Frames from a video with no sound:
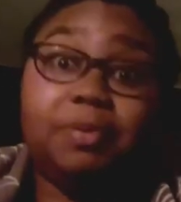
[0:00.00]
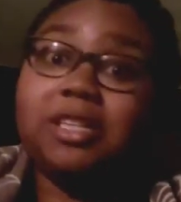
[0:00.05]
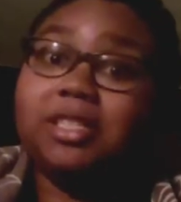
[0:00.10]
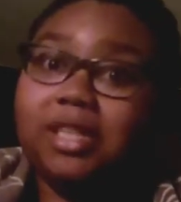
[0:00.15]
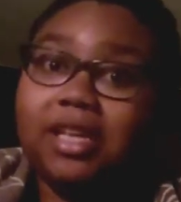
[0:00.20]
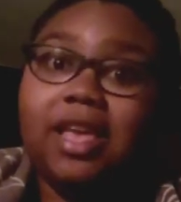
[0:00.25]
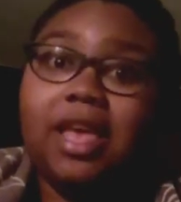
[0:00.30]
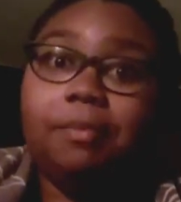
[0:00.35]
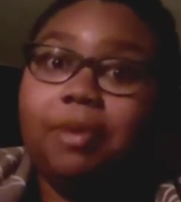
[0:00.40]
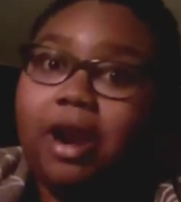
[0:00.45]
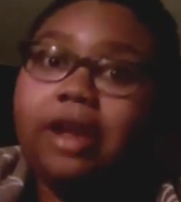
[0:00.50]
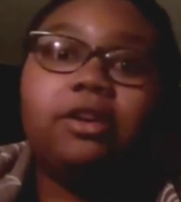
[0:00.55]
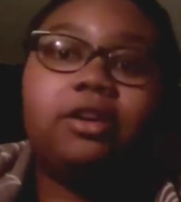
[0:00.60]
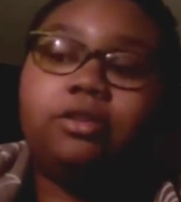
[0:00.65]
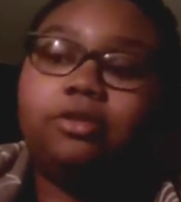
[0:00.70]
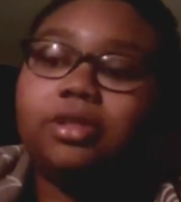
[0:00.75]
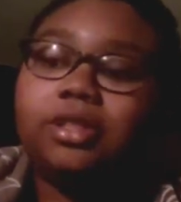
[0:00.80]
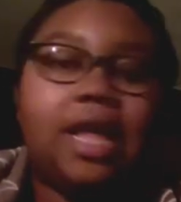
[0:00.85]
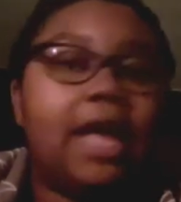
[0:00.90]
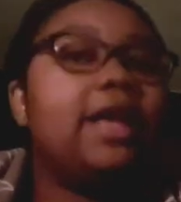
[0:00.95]
Like,
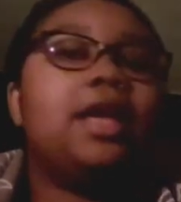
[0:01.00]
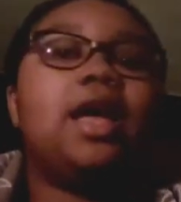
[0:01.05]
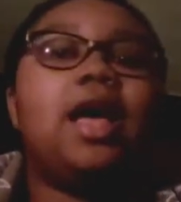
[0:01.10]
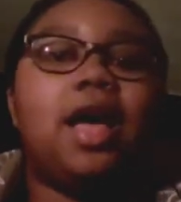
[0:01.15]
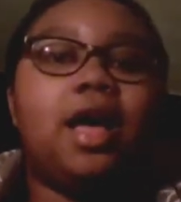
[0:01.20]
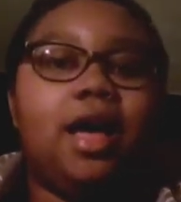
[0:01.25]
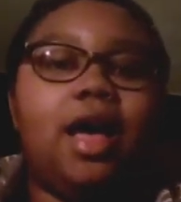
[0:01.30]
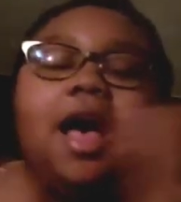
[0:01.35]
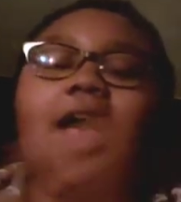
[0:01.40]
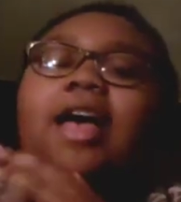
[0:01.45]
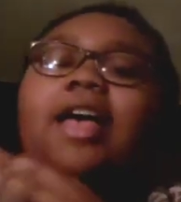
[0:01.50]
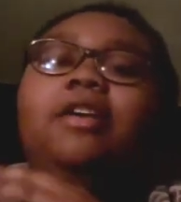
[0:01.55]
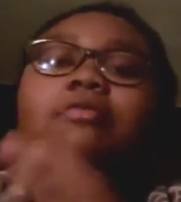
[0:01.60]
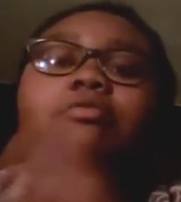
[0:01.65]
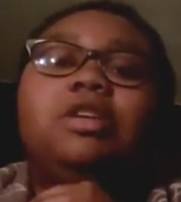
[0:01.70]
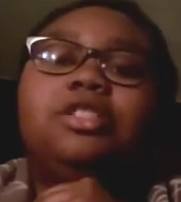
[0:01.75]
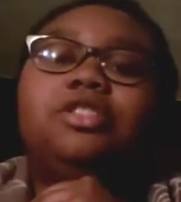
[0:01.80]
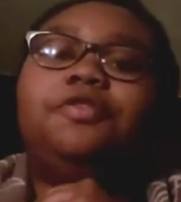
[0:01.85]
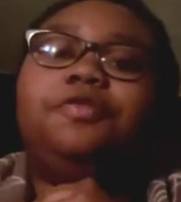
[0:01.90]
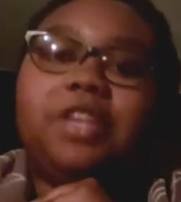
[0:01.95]
especially Empire
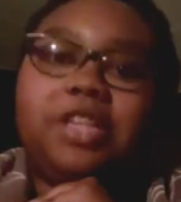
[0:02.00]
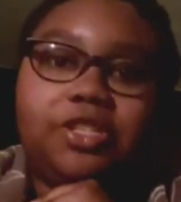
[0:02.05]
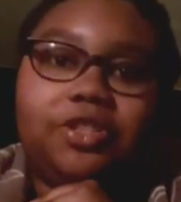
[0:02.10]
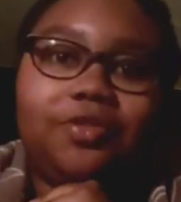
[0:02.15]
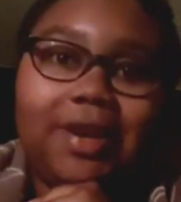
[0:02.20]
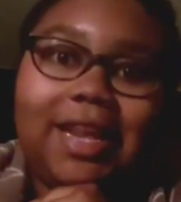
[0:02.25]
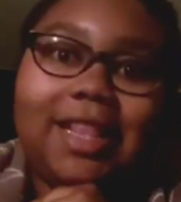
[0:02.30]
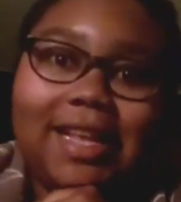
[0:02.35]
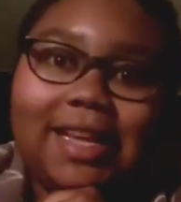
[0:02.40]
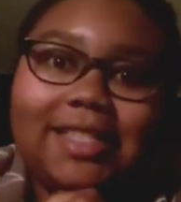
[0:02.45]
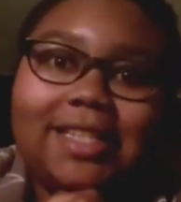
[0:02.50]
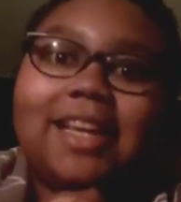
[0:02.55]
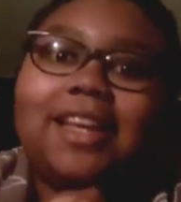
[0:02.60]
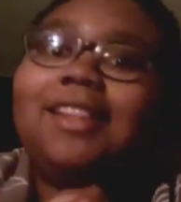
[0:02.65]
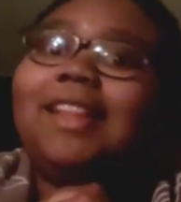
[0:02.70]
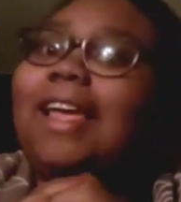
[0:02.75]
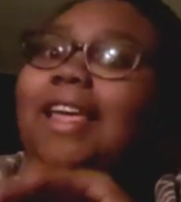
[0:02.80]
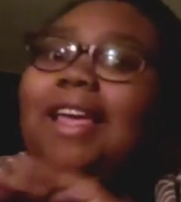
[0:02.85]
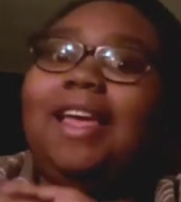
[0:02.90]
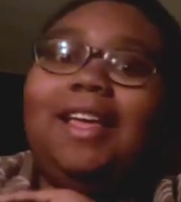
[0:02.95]
of Gold. Like,
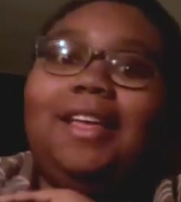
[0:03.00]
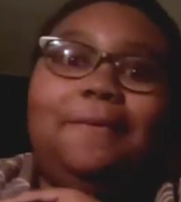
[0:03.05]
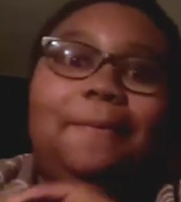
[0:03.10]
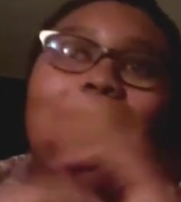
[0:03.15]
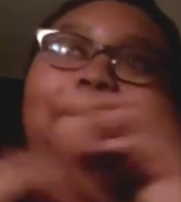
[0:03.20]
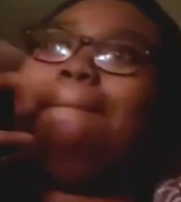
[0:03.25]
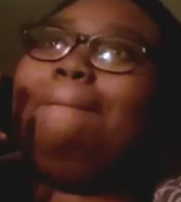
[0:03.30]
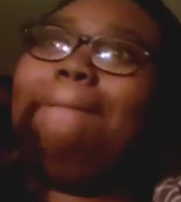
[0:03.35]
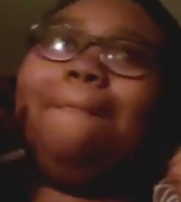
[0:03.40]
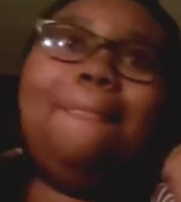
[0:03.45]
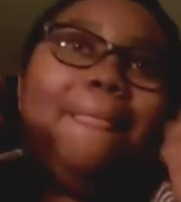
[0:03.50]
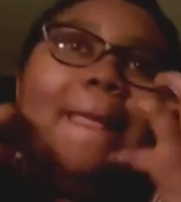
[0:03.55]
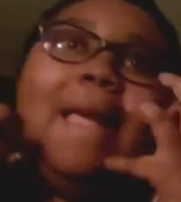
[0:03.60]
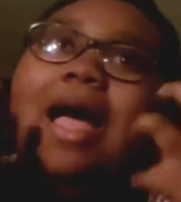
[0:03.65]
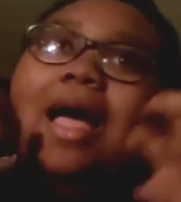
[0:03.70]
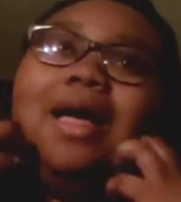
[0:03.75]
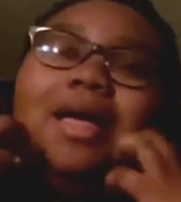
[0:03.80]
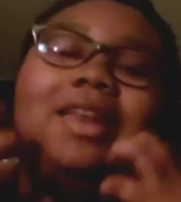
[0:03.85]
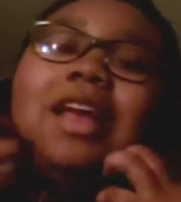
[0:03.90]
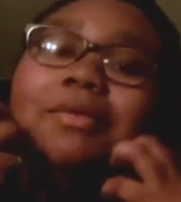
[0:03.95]
I want to finish reading that
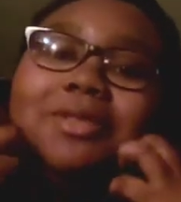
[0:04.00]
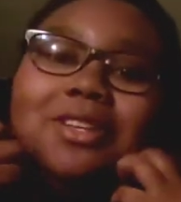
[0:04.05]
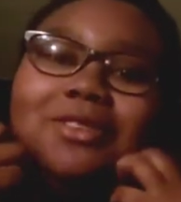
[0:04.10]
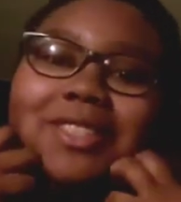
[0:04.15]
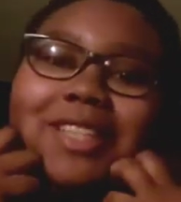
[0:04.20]
shit. Like,